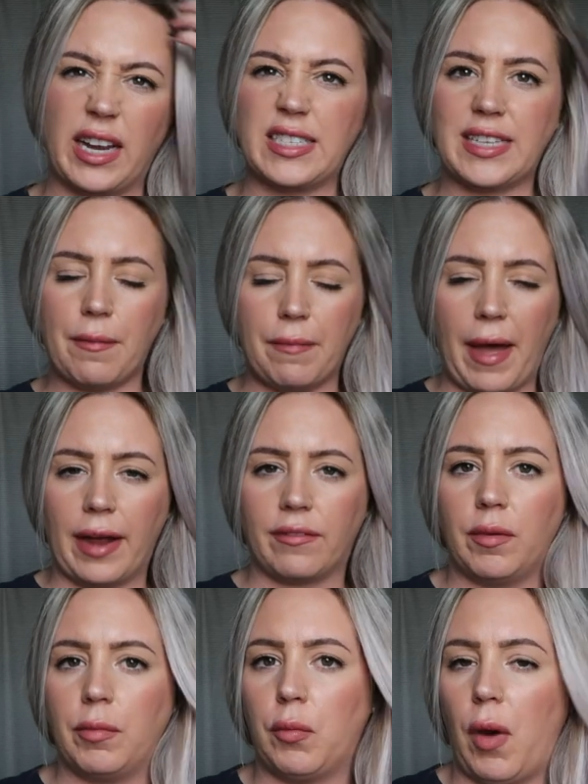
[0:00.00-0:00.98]
Like, I step back
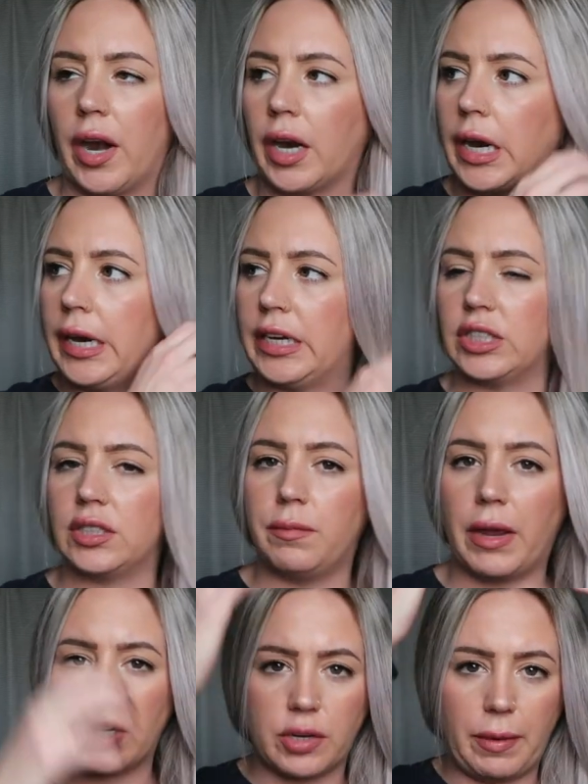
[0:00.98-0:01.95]
from the water and I just
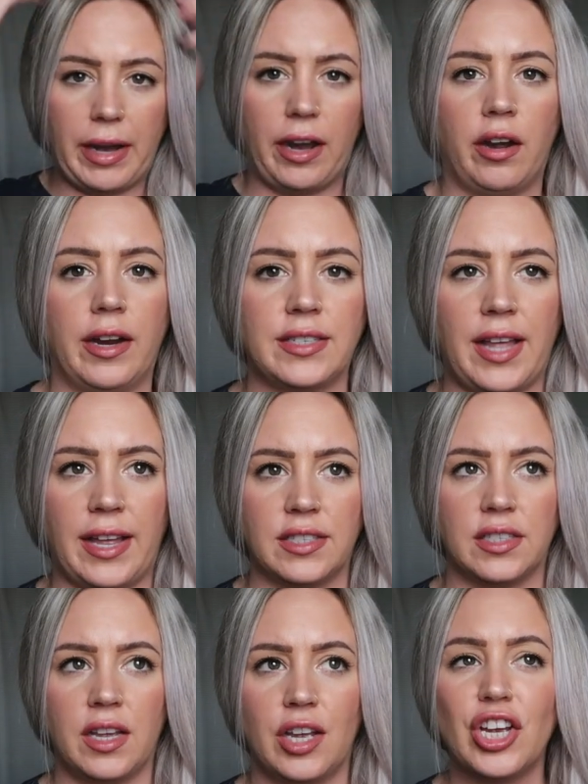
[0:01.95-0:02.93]
make sure my hair is
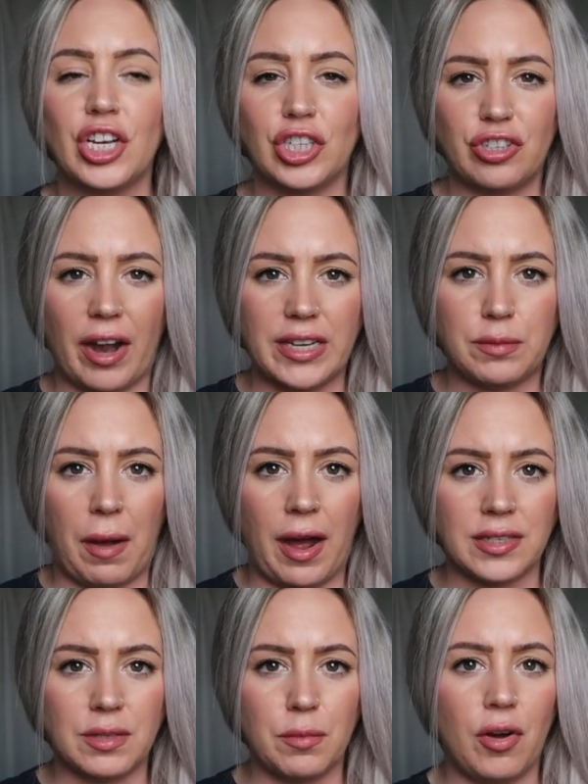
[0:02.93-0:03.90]
as dry as
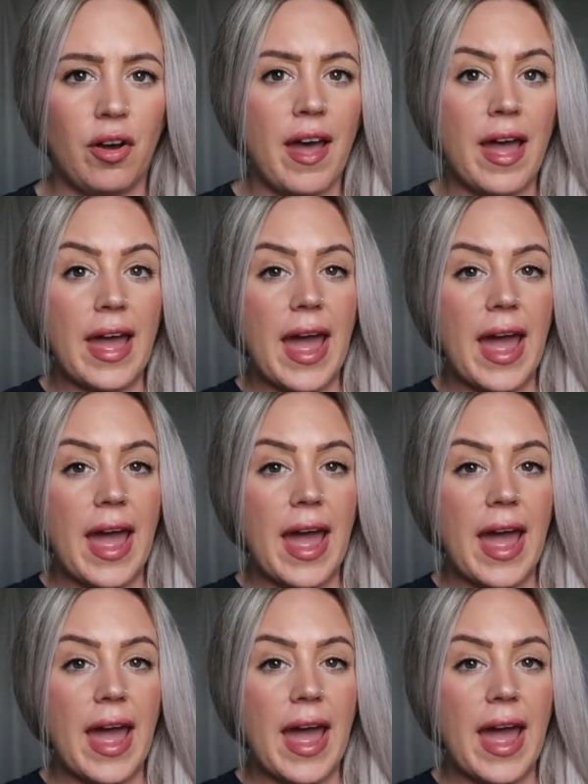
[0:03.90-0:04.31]
possible,